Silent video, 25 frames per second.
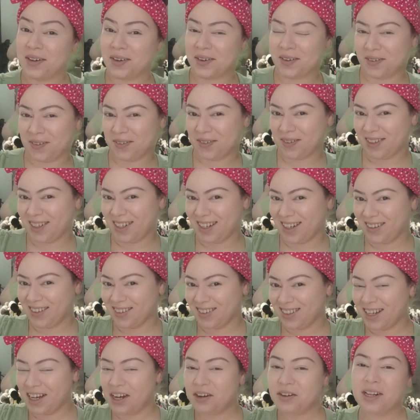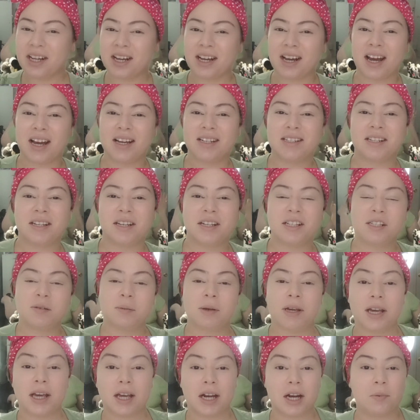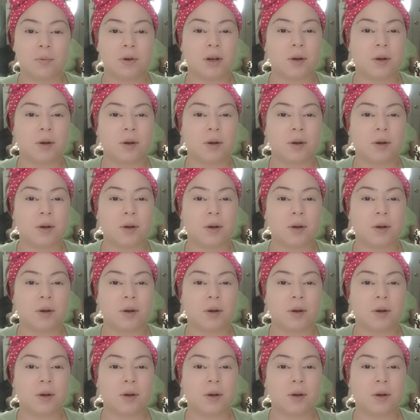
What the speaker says: Hola guys, it's me and